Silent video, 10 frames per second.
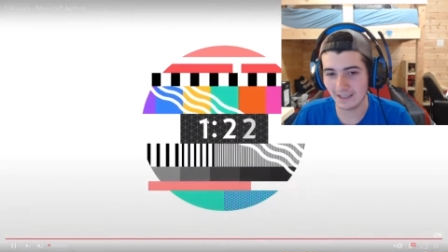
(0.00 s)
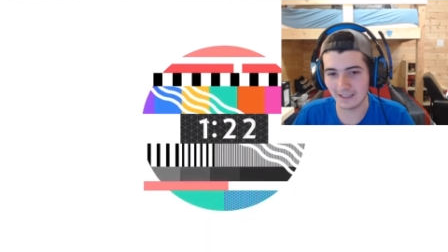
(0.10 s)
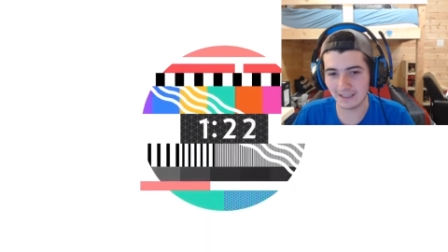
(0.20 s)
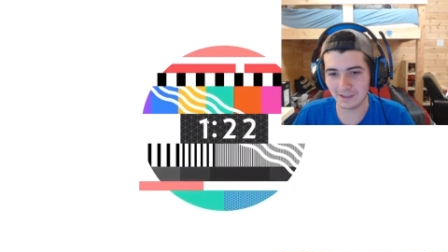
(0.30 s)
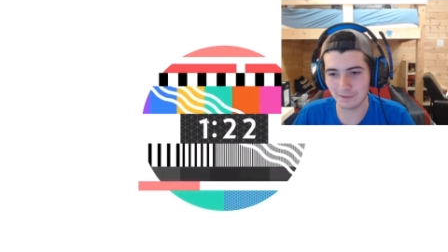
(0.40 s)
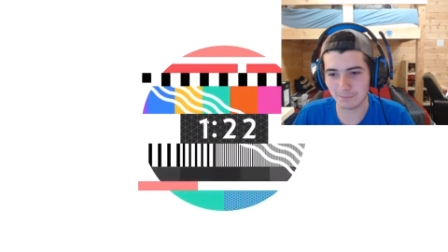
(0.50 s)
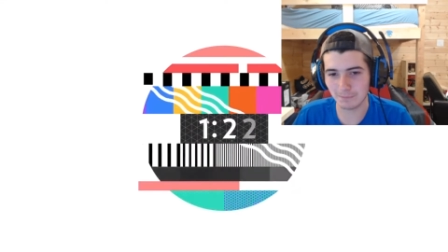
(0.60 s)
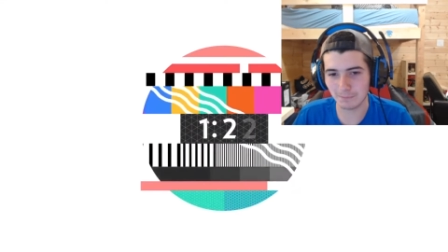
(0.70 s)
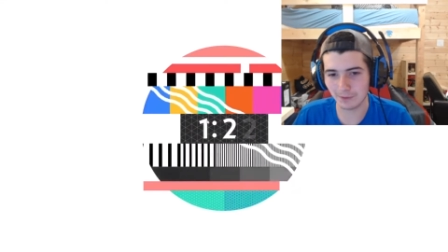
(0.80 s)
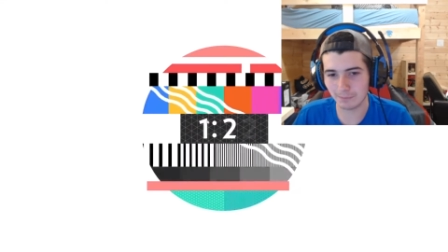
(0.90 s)

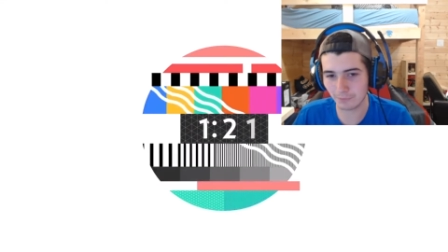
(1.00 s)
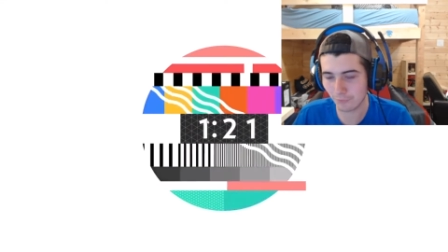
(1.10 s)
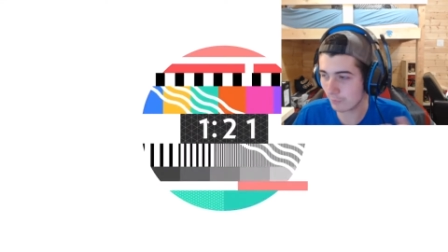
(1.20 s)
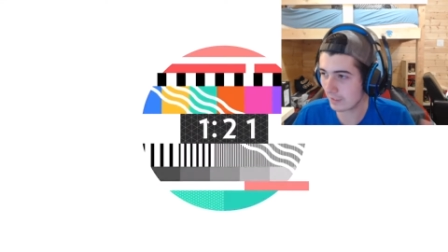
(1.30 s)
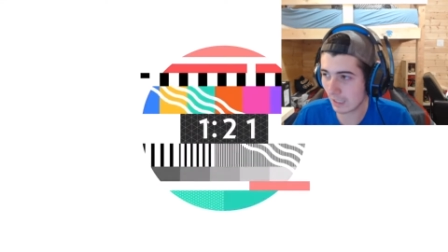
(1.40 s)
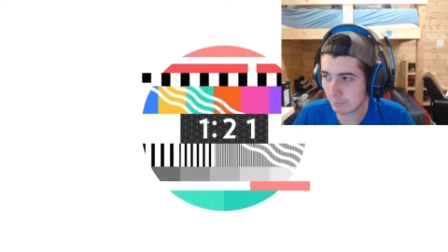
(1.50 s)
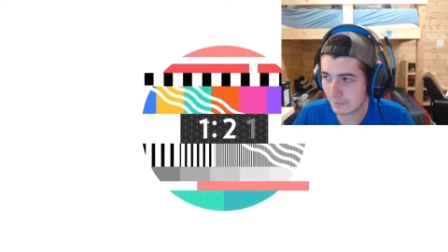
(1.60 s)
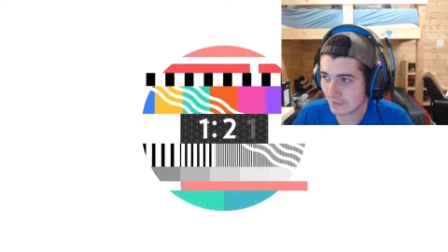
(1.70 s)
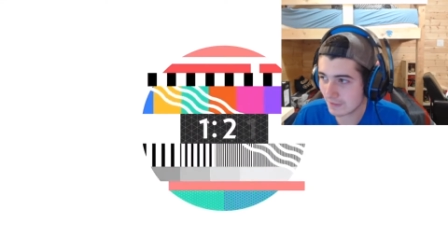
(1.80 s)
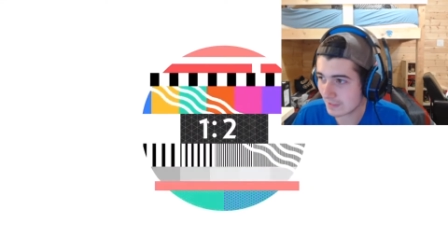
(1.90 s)
Um, but before we hop
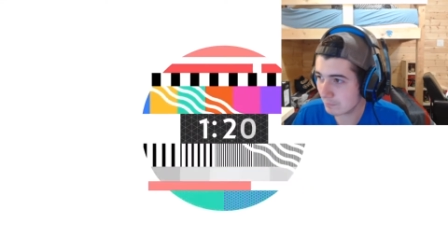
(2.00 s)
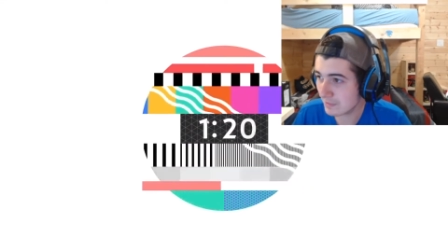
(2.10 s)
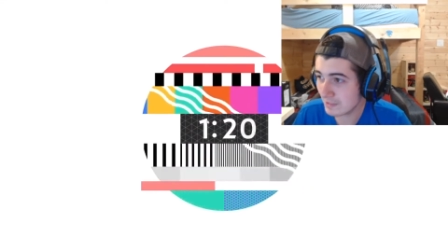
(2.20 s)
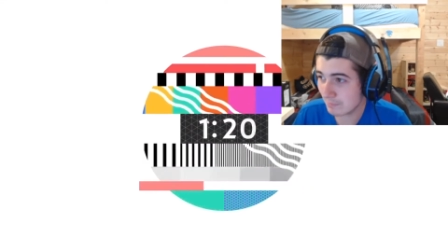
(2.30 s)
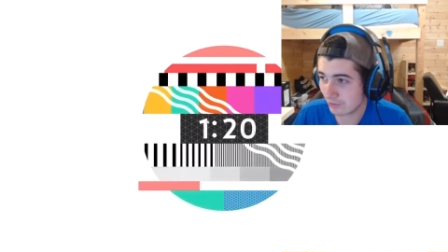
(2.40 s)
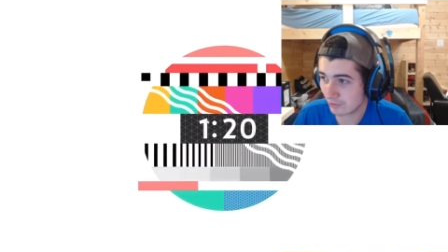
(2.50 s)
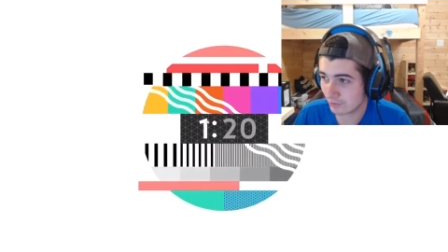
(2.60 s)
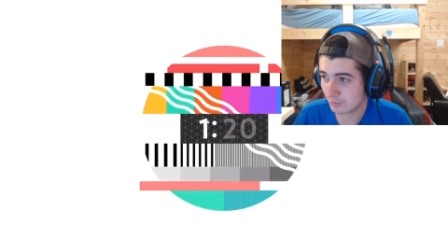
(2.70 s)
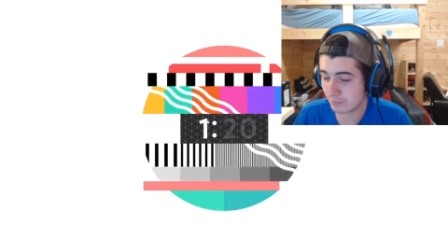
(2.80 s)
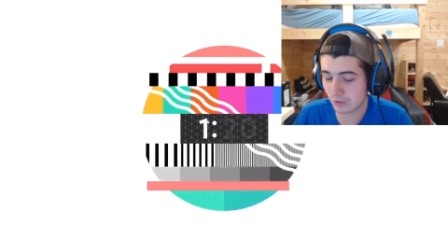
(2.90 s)
into this, please make sure to
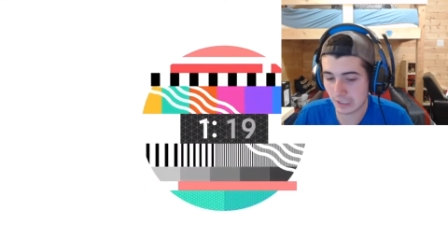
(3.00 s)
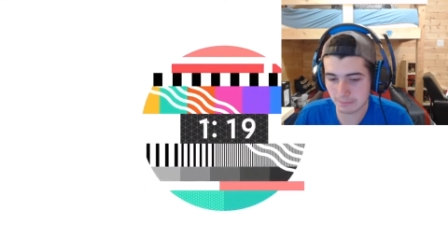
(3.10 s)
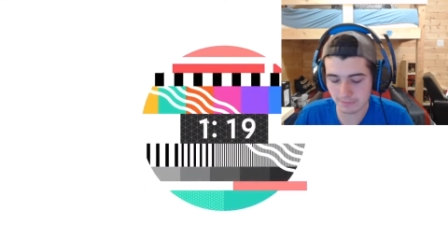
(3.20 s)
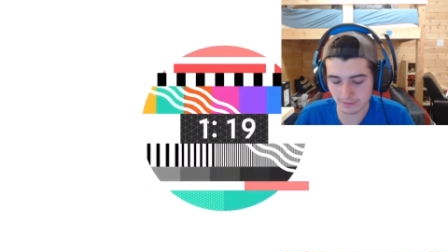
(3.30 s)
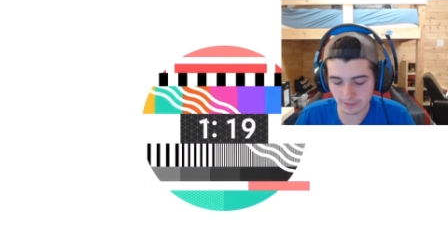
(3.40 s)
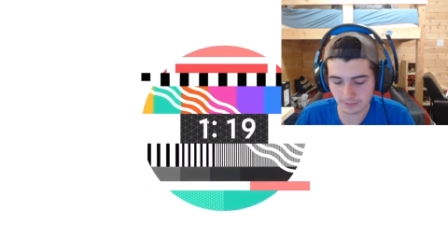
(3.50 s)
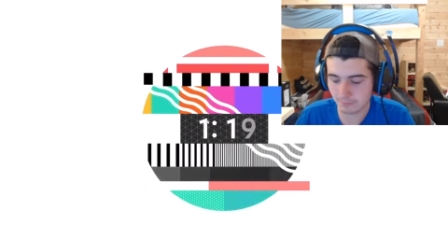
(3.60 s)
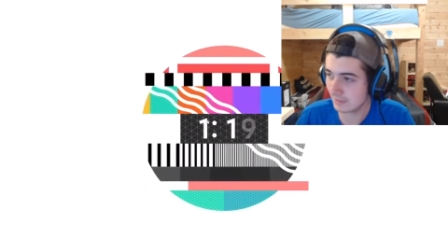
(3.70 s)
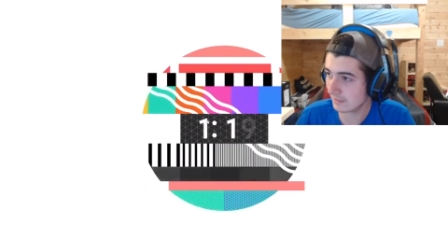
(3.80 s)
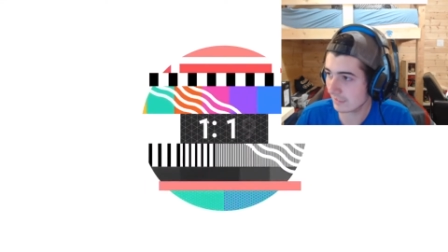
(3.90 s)
subscribe um,
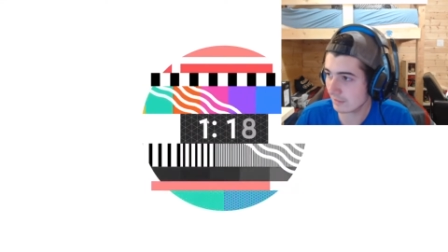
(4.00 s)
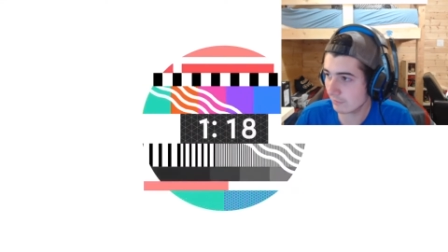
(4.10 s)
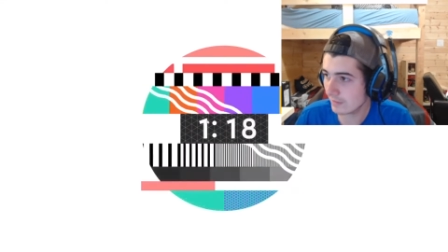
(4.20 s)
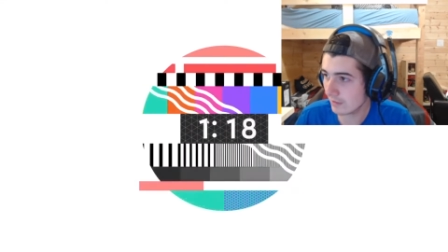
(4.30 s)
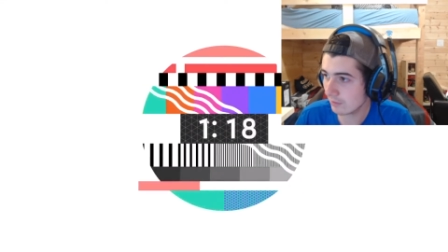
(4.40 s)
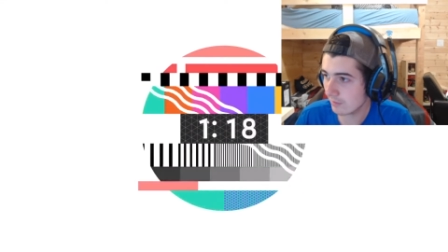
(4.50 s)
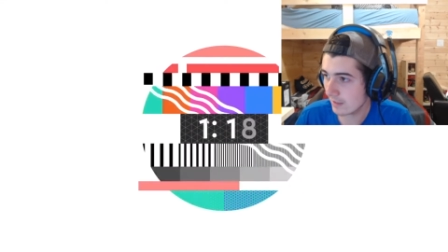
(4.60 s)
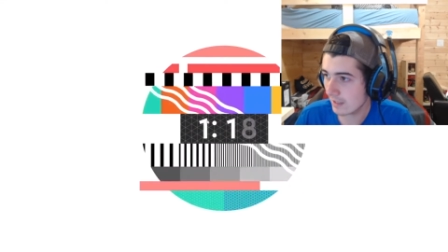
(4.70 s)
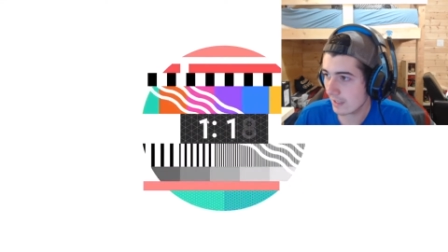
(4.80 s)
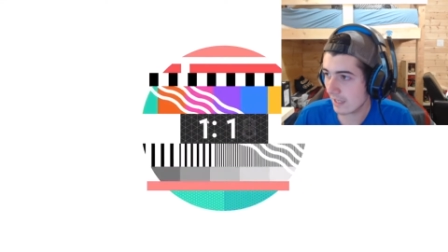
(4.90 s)
and like the video,
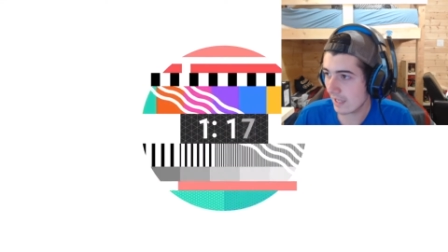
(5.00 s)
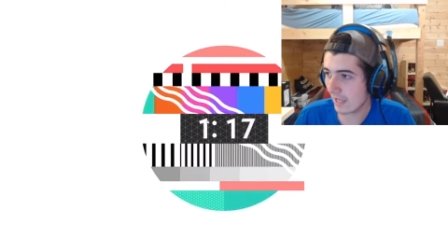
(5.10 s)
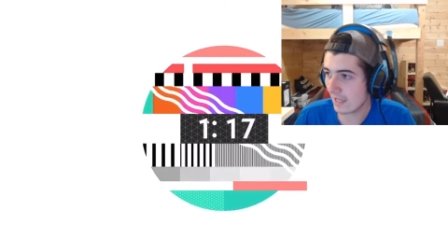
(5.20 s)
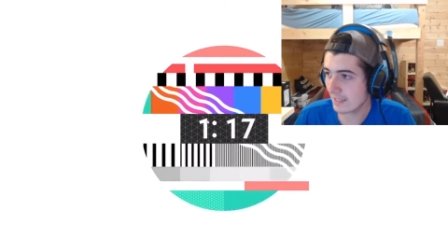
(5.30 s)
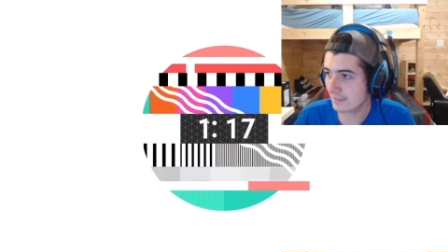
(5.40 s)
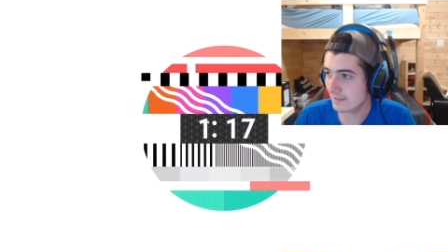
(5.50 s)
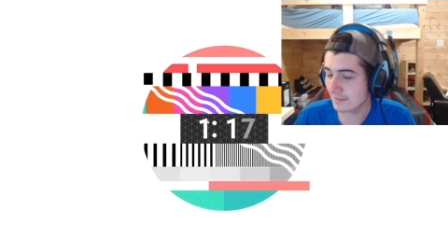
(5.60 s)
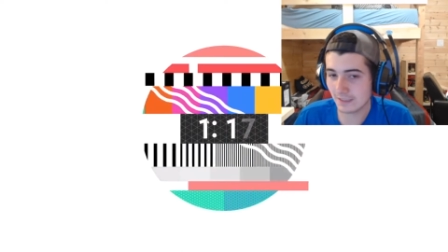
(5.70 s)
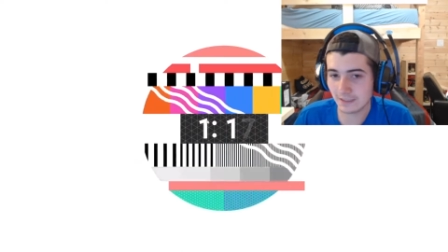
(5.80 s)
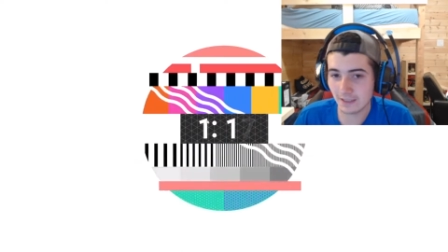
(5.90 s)
and
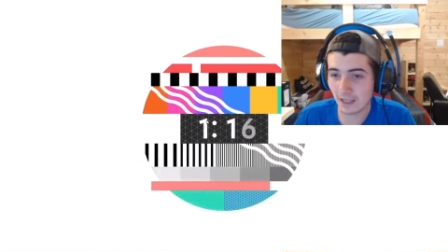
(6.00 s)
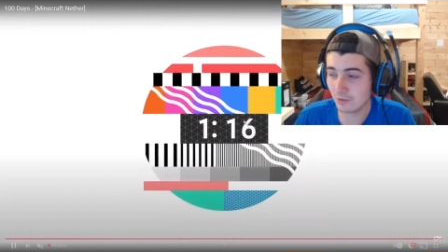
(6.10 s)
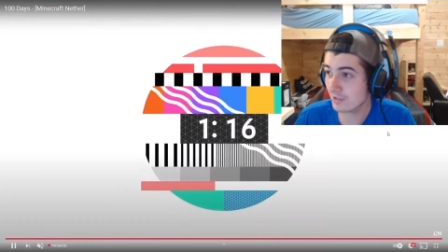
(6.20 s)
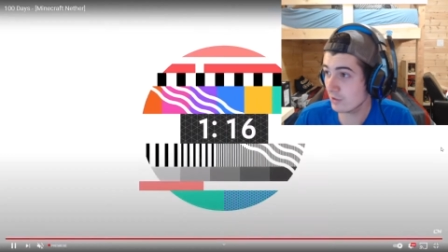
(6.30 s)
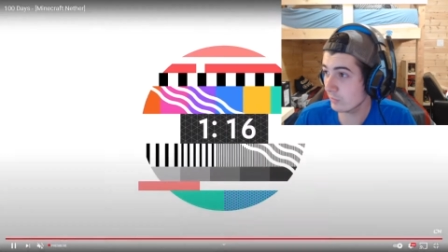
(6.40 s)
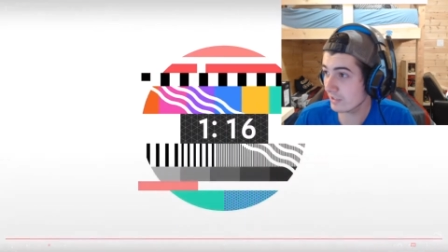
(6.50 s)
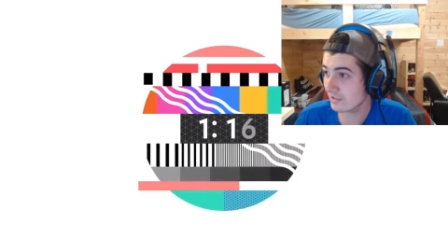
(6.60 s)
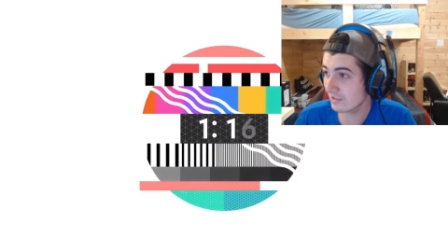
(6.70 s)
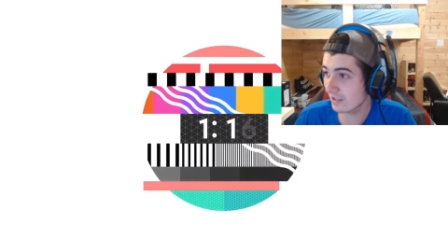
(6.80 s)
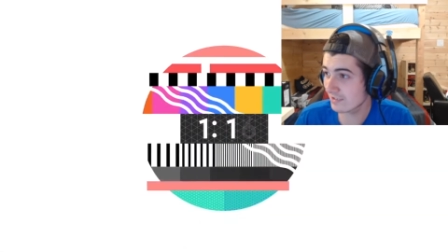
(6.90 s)
uh, I'll see you when it
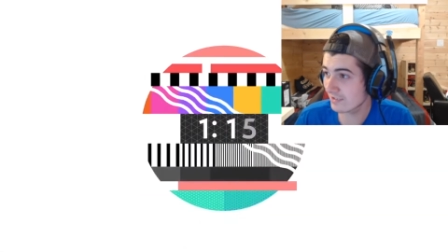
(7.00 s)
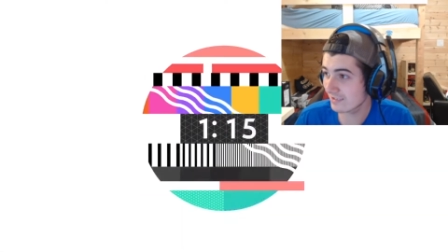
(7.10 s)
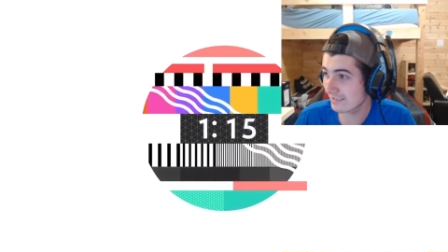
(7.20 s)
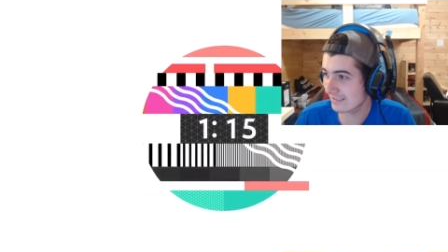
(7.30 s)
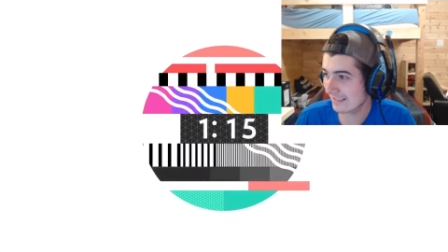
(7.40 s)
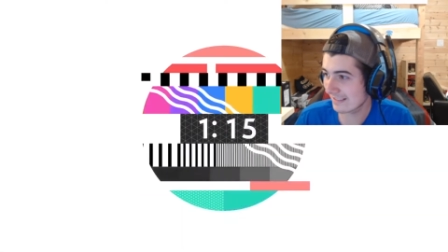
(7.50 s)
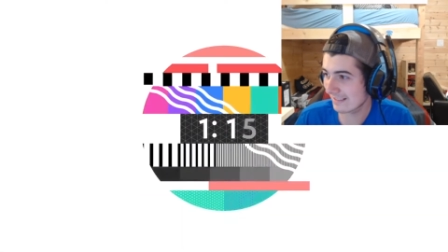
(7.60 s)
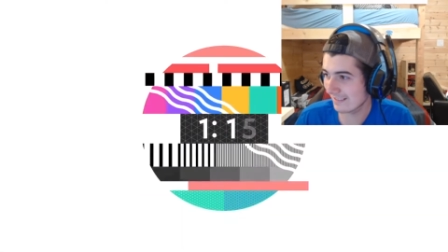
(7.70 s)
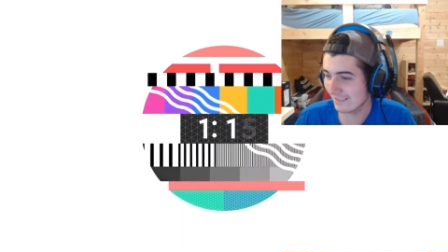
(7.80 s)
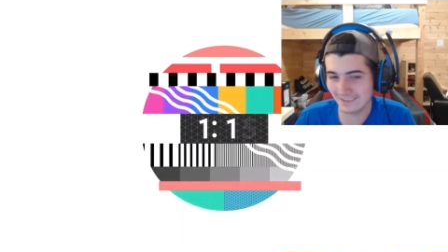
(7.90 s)
starts.
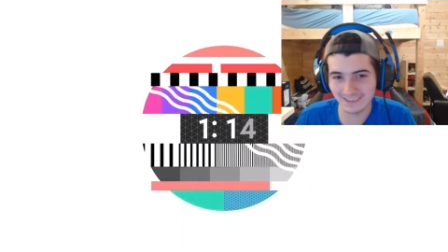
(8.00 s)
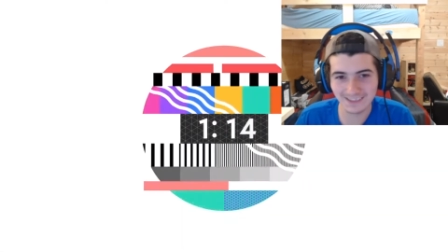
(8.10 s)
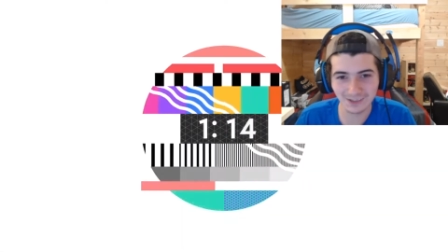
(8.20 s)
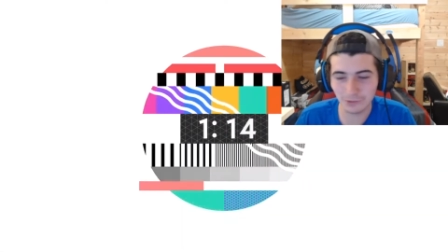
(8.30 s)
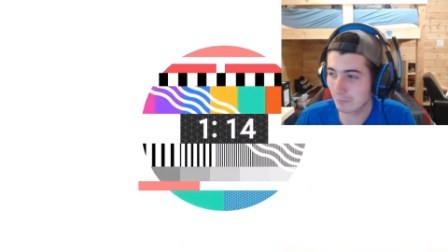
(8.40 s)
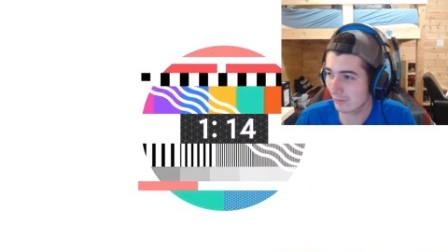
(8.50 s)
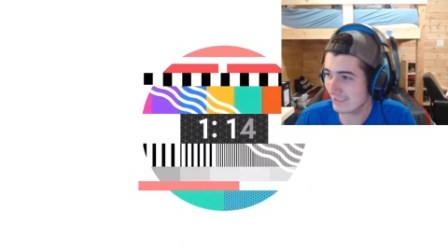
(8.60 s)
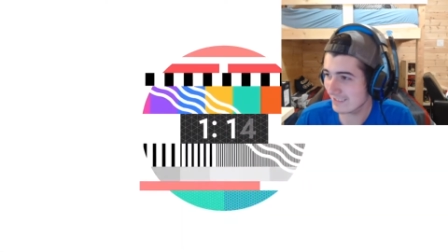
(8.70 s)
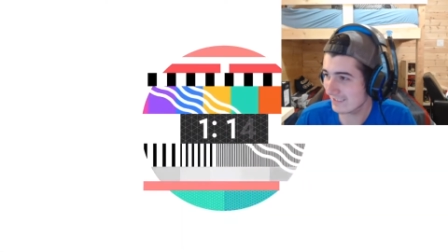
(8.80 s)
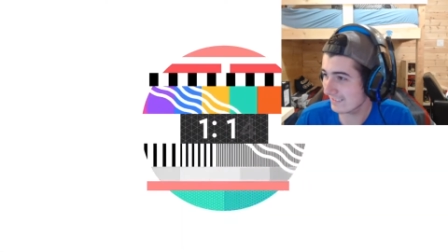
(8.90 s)
Let's go, boys.